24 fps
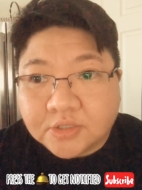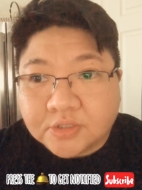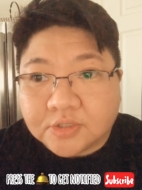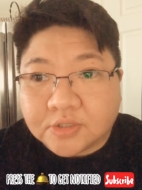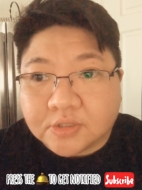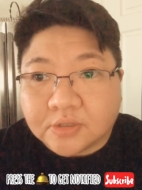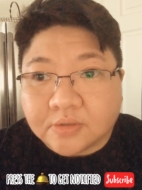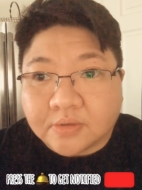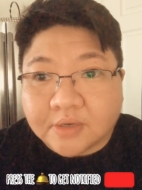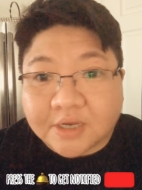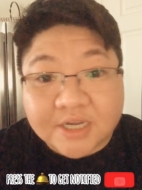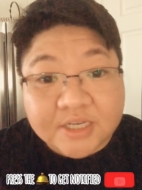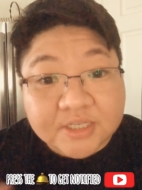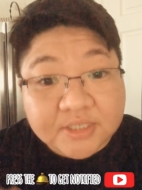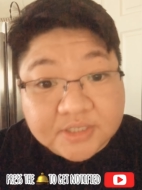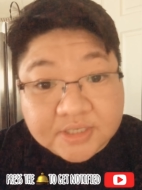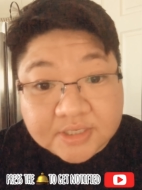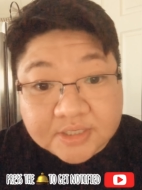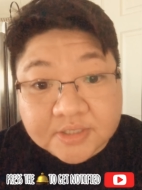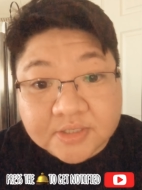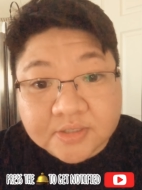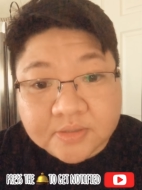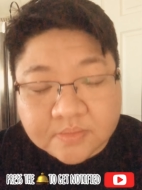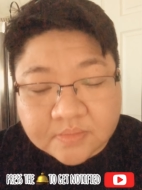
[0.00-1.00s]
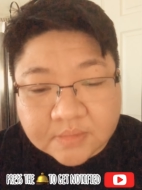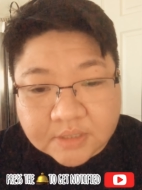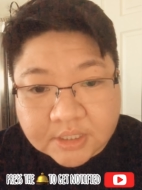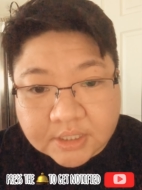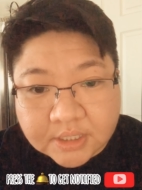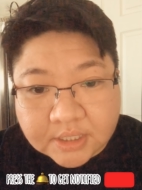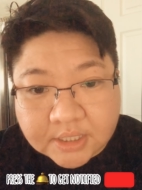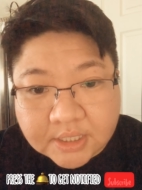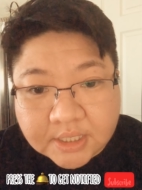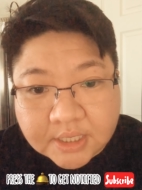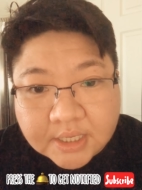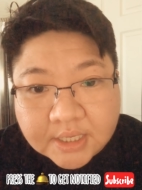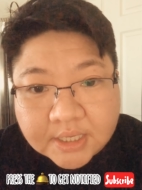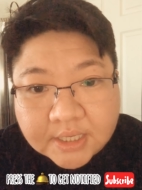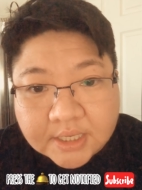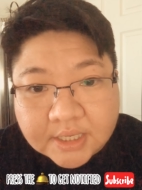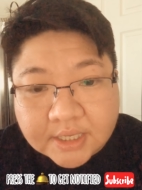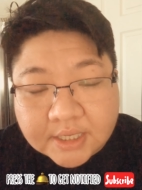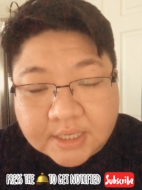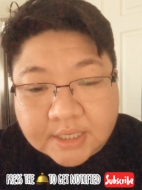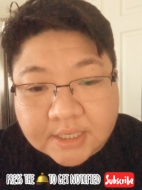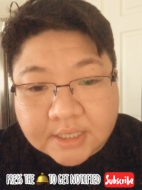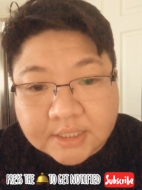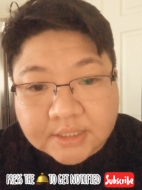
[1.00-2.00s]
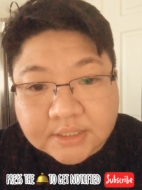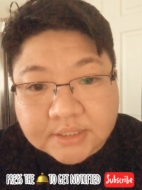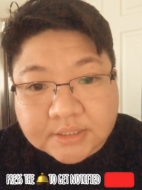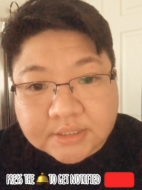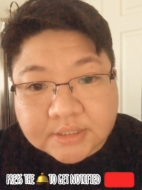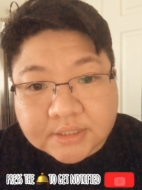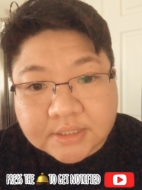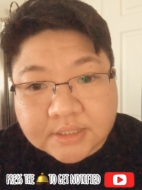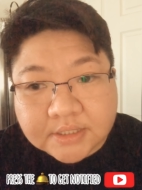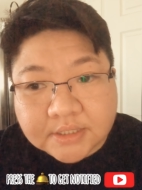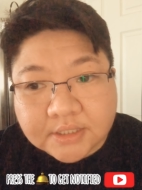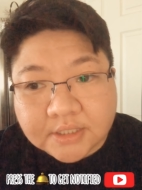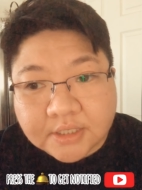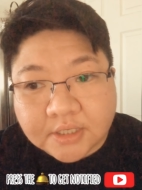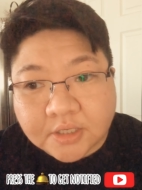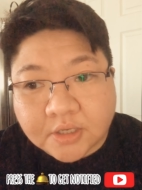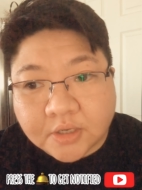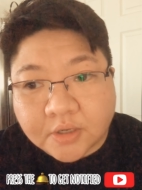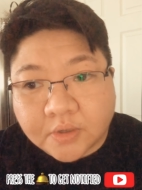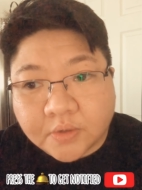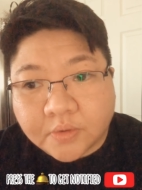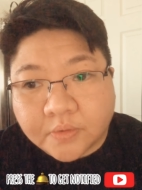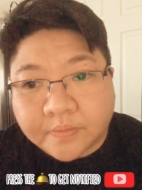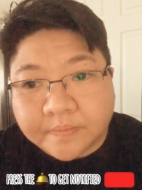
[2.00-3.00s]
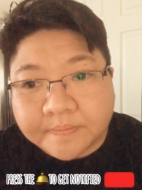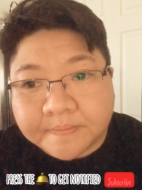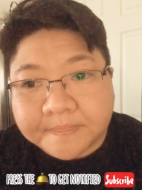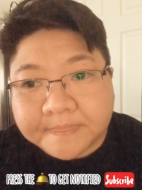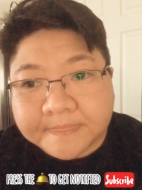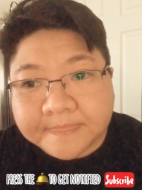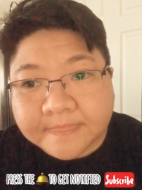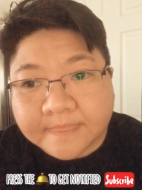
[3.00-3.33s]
to assist me in, you know,